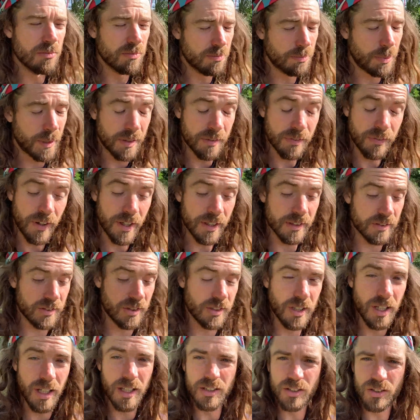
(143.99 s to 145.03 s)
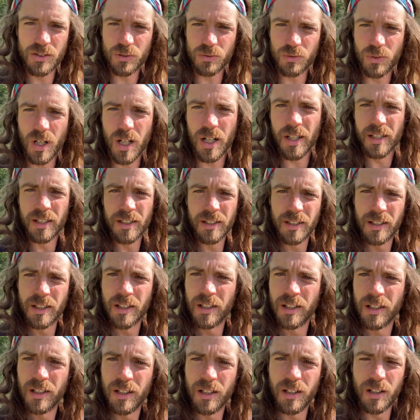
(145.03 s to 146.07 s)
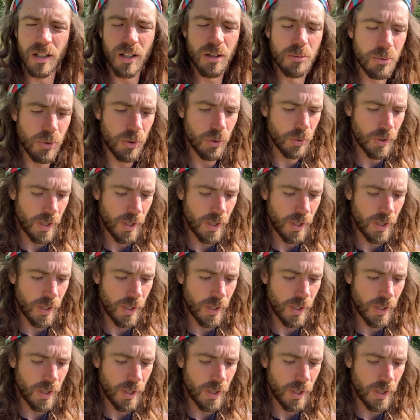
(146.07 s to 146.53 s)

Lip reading: Big thanks again to Ray, who